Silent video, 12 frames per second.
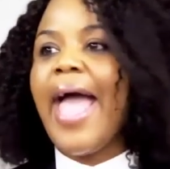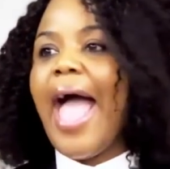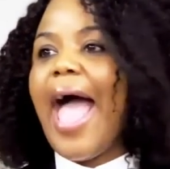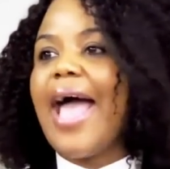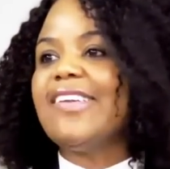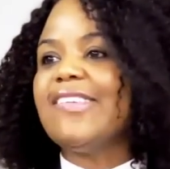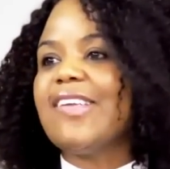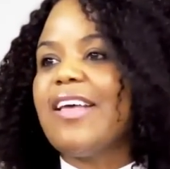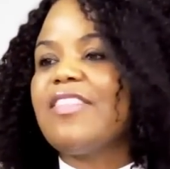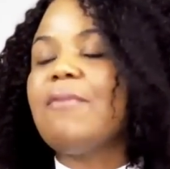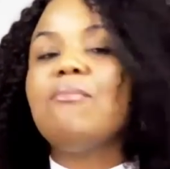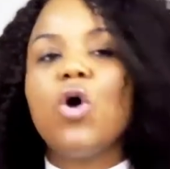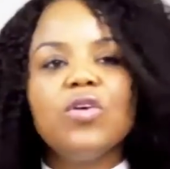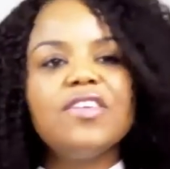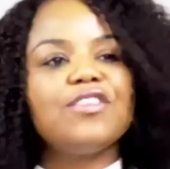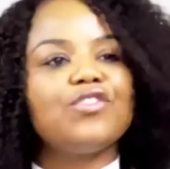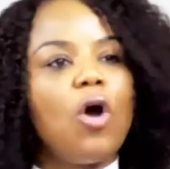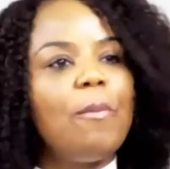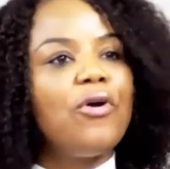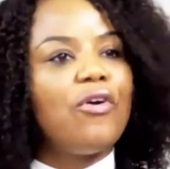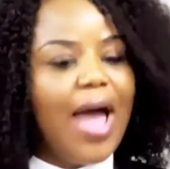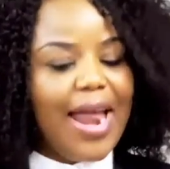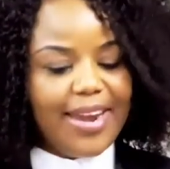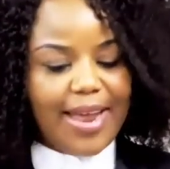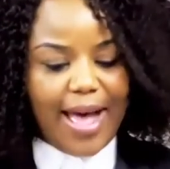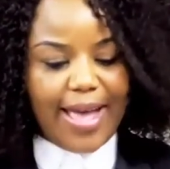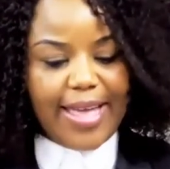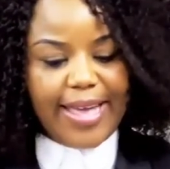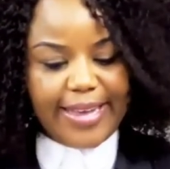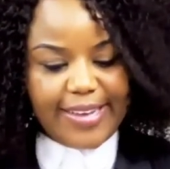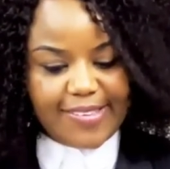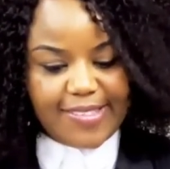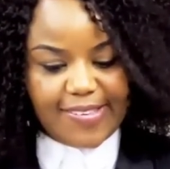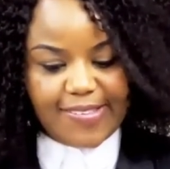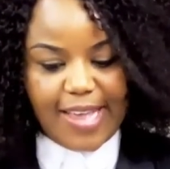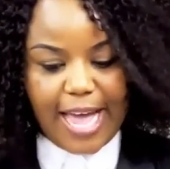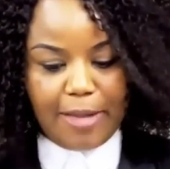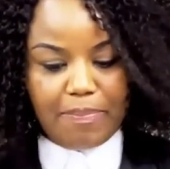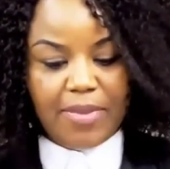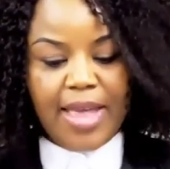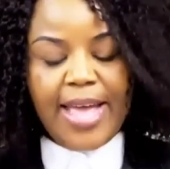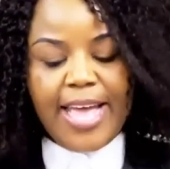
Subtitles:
And the modus operandi is the same.